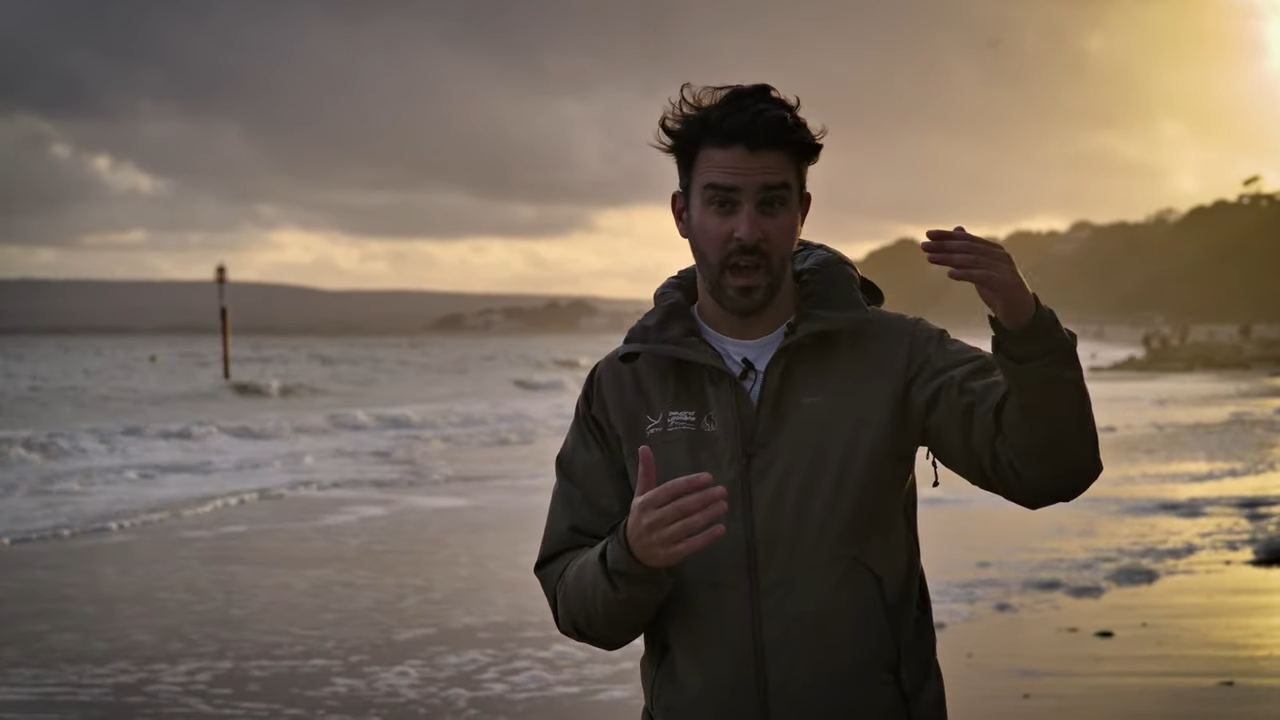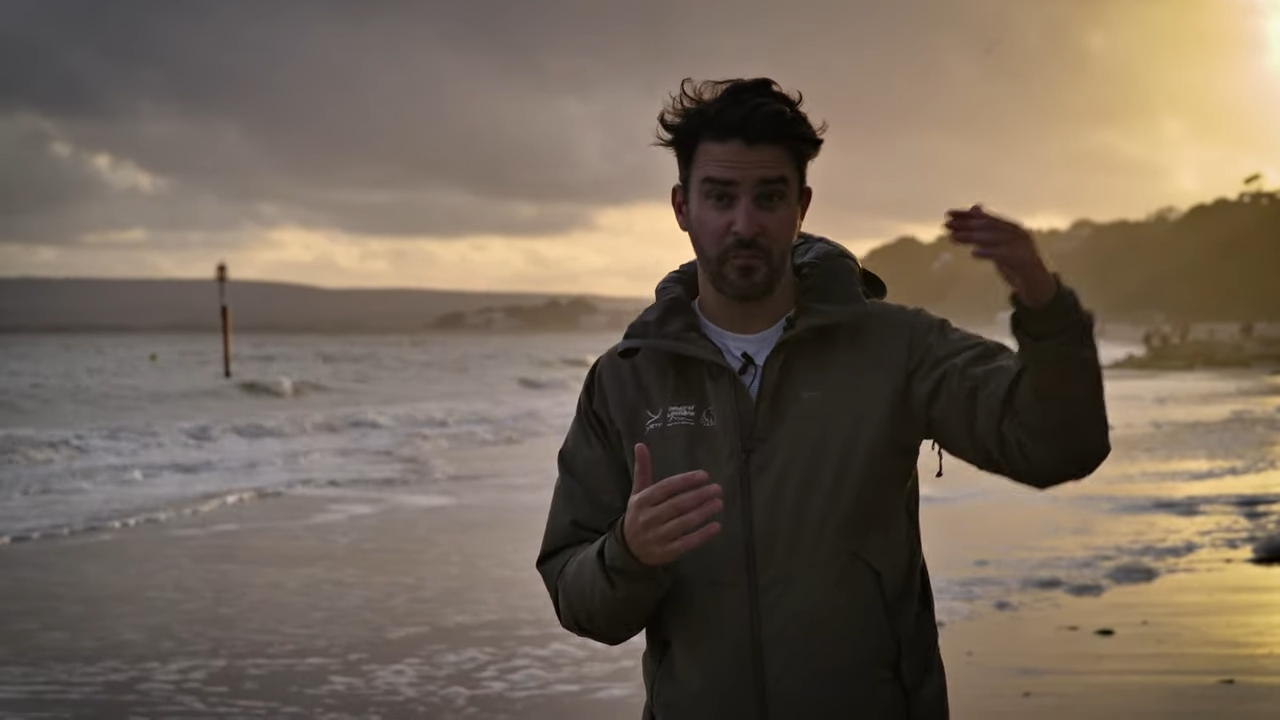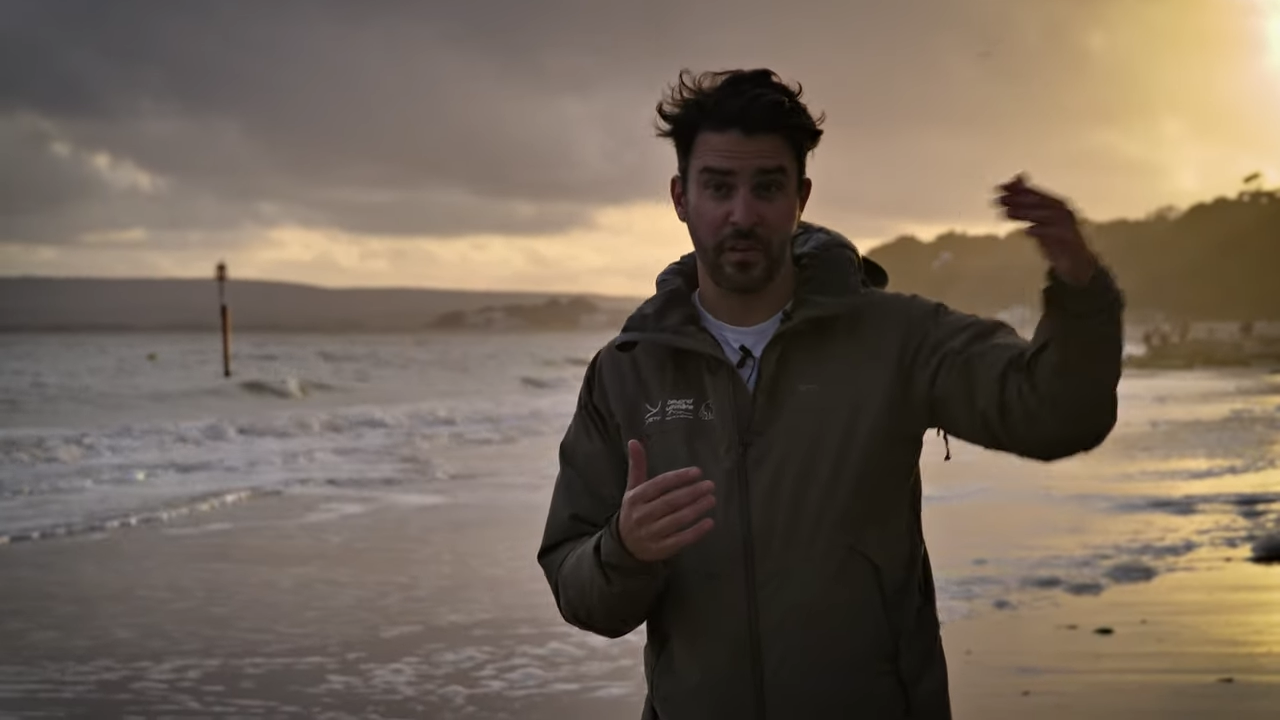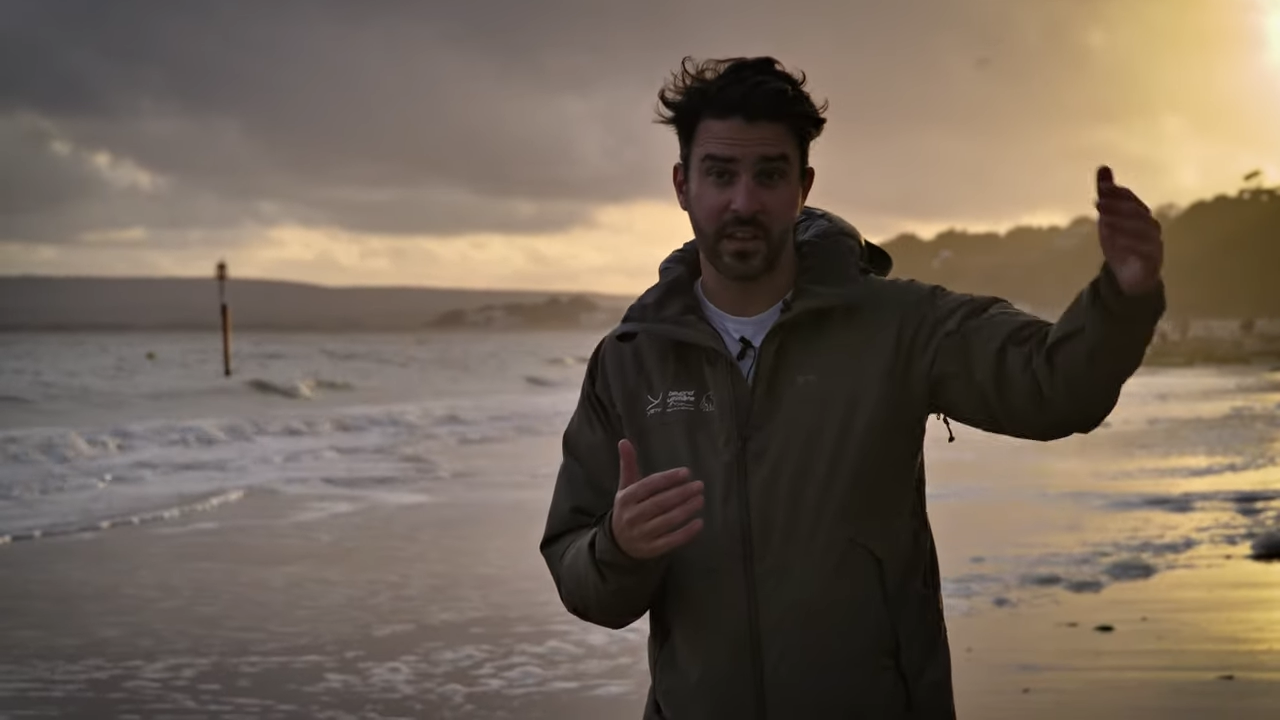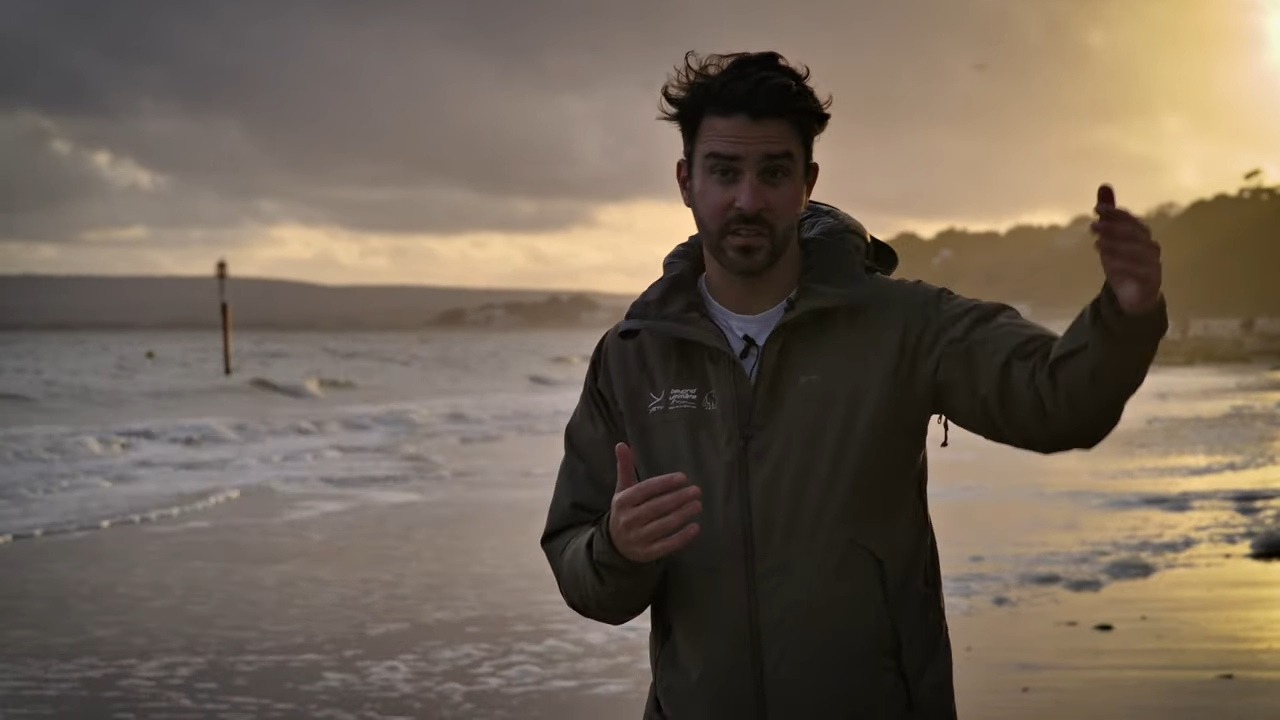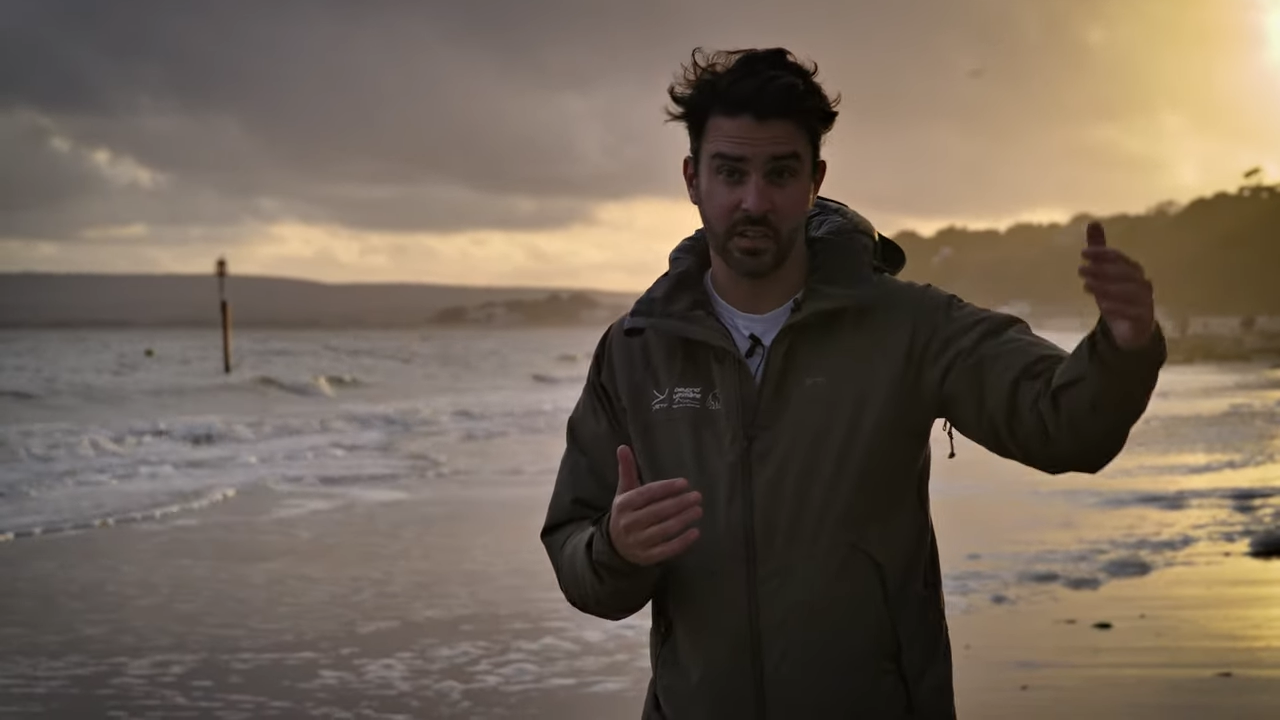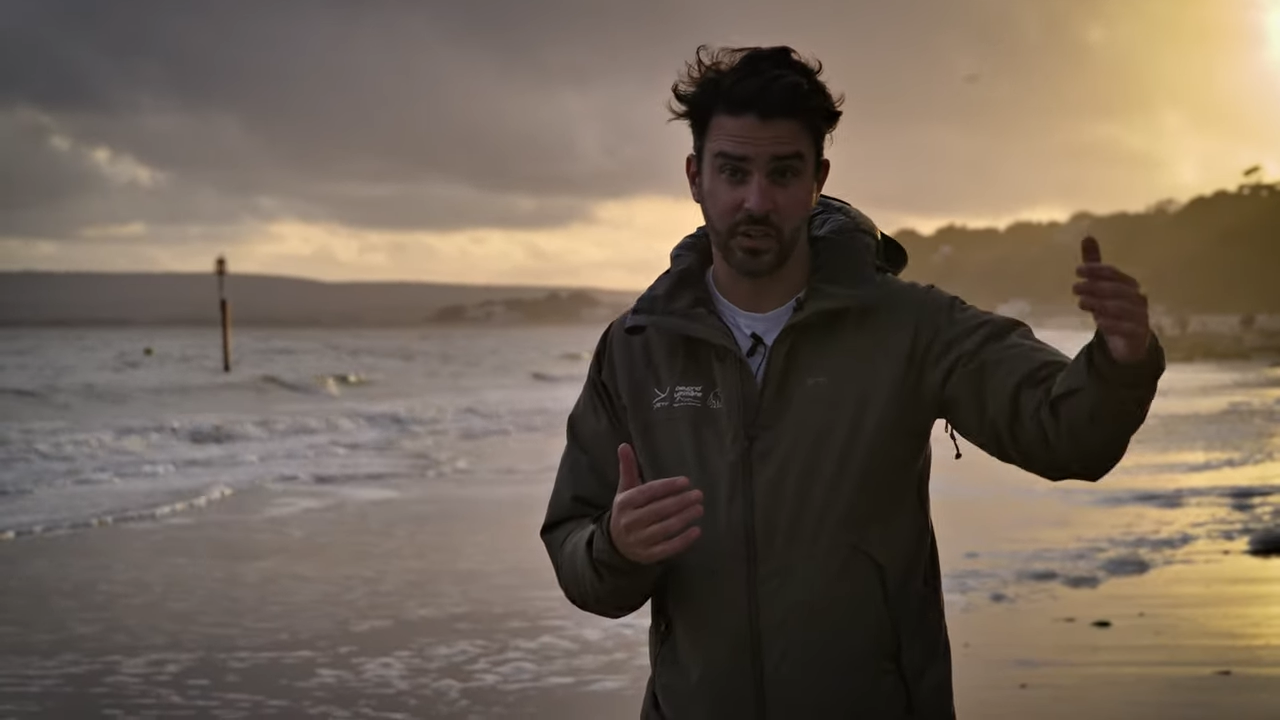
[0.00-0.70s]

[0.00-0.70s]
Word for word: event to